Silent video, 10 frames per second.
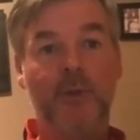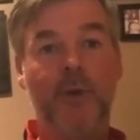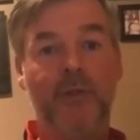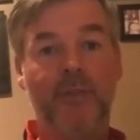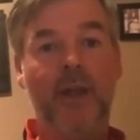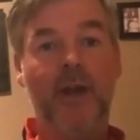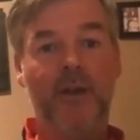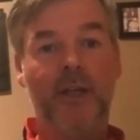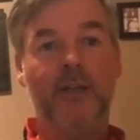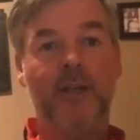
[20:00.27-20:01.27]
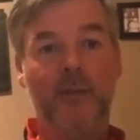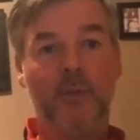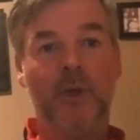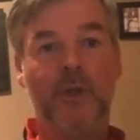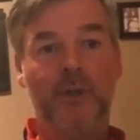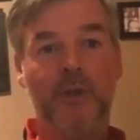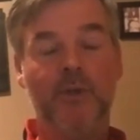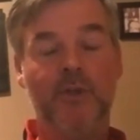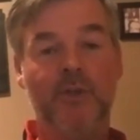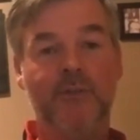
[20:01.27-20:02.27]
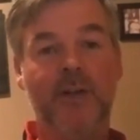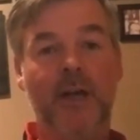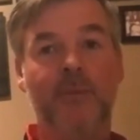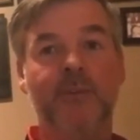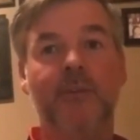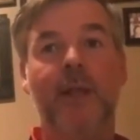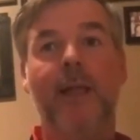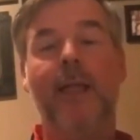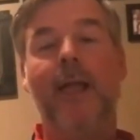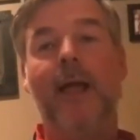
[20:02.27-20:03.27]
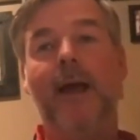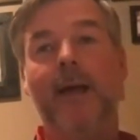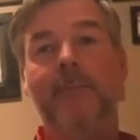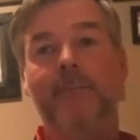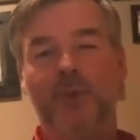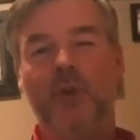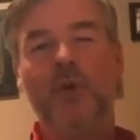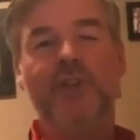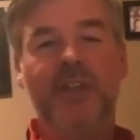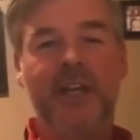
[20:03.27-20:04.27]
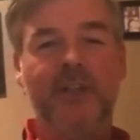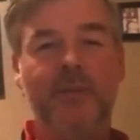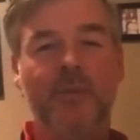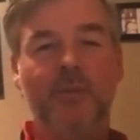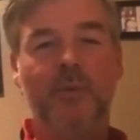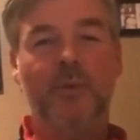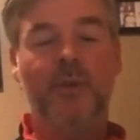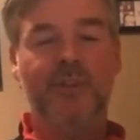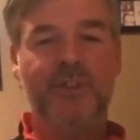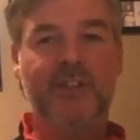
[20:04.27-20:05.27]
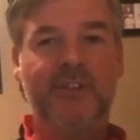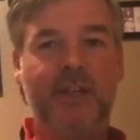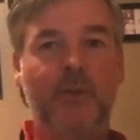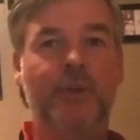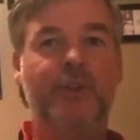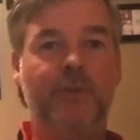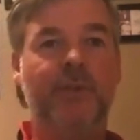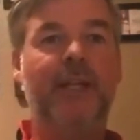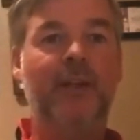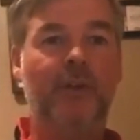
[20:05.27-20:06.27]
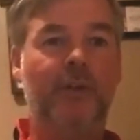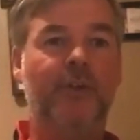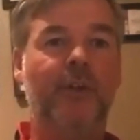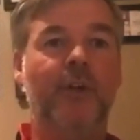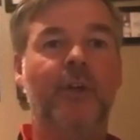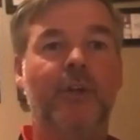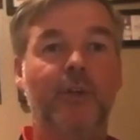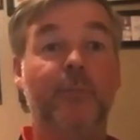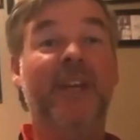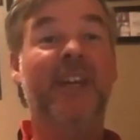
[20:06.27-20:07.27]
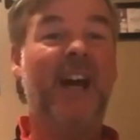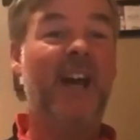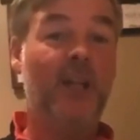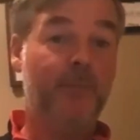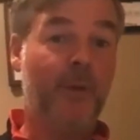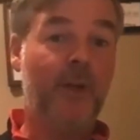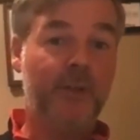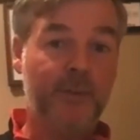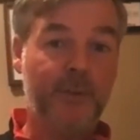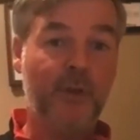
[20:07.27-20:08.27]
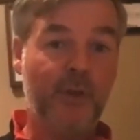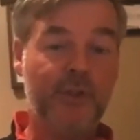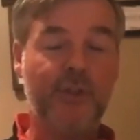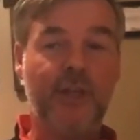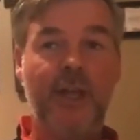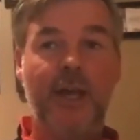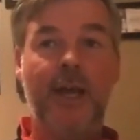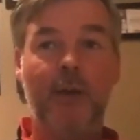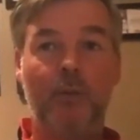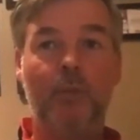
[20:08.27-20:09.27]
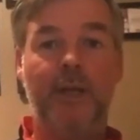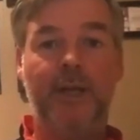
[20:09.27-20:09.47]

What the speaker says: to go out there and work in a coaching environment. With coaching kids, the 6-day course, you're really looking you'll be a helper, to be honest, and